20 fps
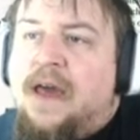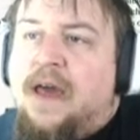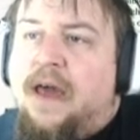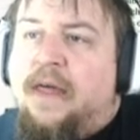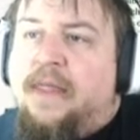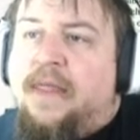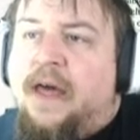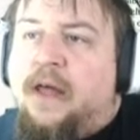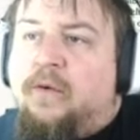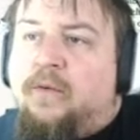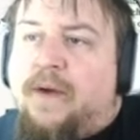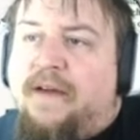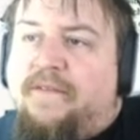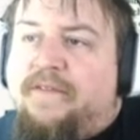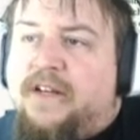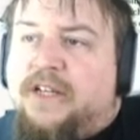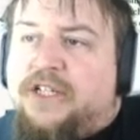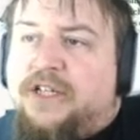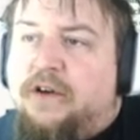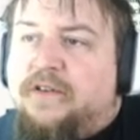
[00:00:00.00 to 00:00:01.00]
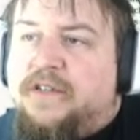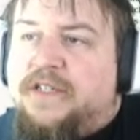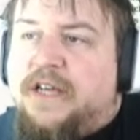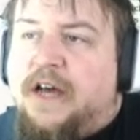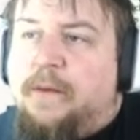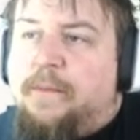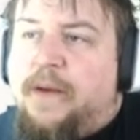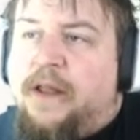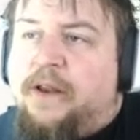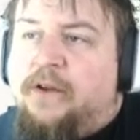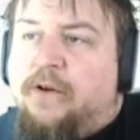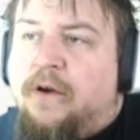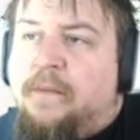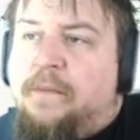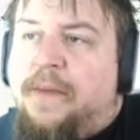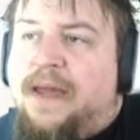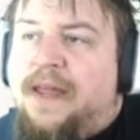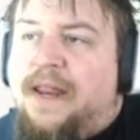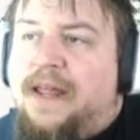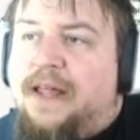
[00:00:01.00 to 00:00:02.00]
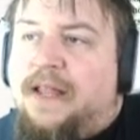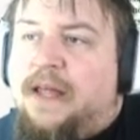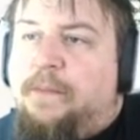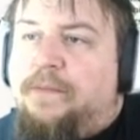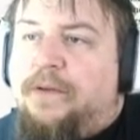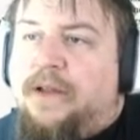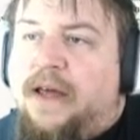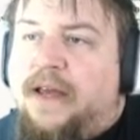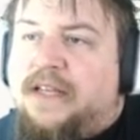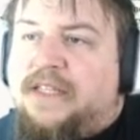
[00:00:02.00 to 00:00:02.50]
And then Revan shows up and you're immediately playing